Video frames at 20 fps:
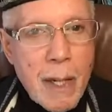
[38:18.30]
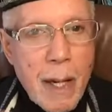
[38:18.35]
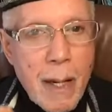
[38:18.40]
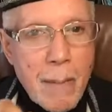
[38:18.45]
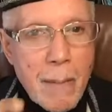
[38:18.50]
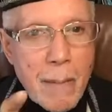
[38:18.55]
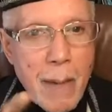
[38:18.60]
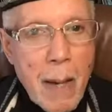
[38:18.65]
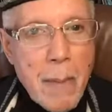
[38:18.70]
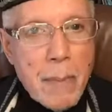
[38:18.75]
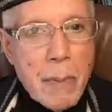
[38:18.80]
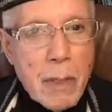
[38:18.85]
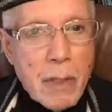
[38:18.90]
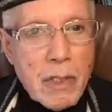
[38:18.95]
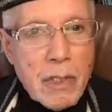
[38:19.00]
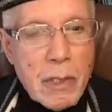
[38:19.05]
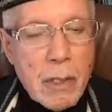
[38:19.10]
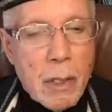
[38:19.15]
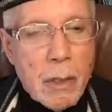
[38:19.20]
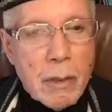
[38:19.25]
My book
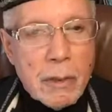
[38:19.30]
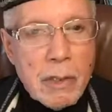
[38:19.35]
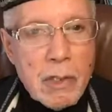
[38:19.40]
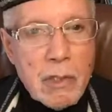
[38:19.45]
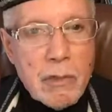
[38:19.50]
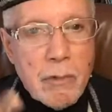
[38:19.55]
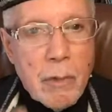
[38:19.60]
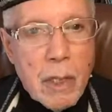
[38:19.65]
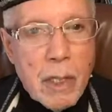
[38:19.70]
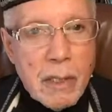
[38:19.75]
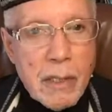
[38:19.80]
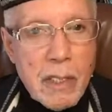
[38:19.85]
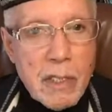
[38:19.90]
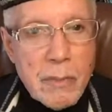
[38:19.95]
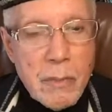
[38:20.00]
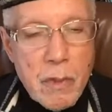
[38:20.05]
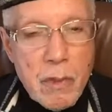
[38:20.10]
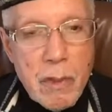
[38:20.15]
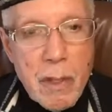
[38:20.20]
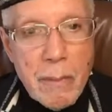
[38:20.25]
sold as well as
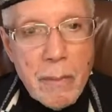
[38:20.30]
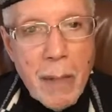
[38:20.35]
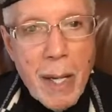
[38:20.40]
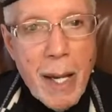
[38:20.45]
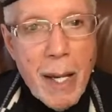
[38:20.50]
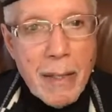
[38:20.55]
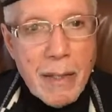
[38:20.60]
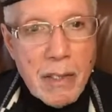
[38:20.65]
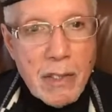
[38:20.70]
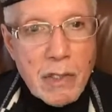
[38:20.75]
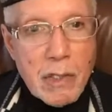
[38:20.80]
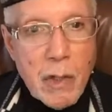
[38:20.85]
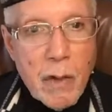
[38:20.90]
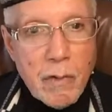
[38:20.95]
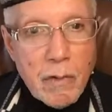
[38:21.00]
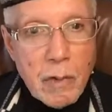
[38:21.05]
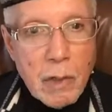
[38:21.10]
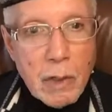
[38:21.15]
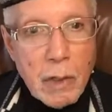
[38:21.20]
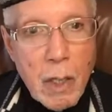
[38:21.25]
Marimbani's
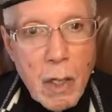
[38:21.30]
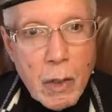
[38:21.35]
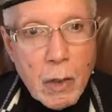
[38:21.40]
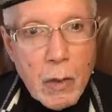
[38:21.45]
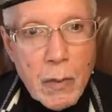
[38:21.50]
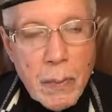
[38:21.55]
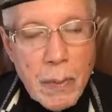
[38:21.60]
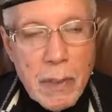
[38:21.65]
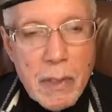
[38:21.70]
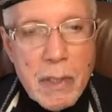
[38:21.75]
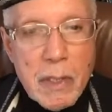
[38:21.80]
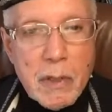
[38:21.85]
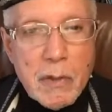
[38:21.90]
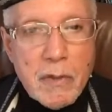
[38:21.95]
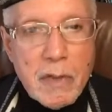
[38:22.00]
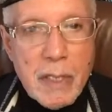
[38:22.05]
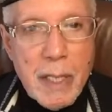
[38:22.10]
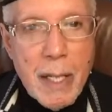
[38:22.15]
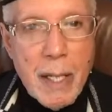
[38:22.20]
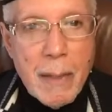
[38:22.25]
over a longer period of
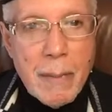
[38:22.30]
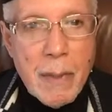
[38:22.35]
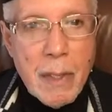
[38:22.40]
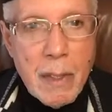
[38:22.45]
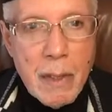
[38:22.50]
time.